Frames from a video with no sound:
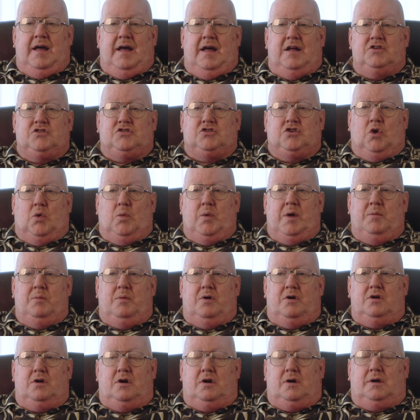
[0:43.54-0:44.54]
And so we
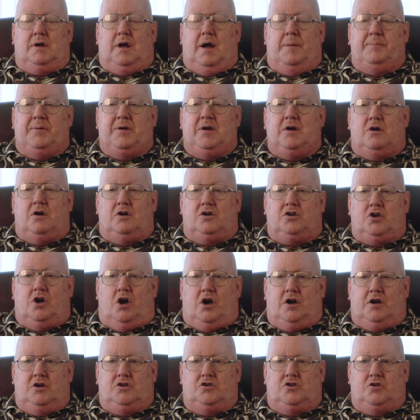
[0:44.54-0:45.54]
were up here
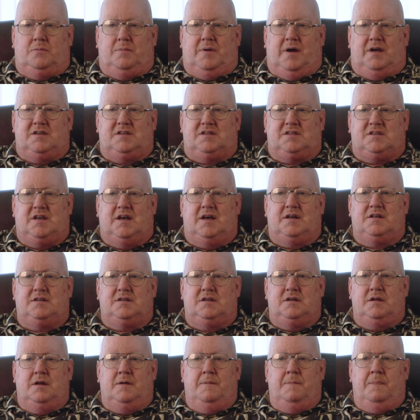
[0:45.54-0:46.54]
talking to my
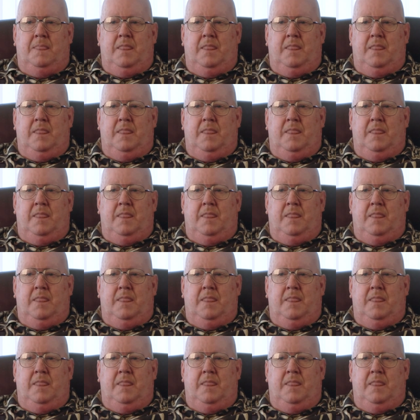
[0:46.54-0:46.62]
son,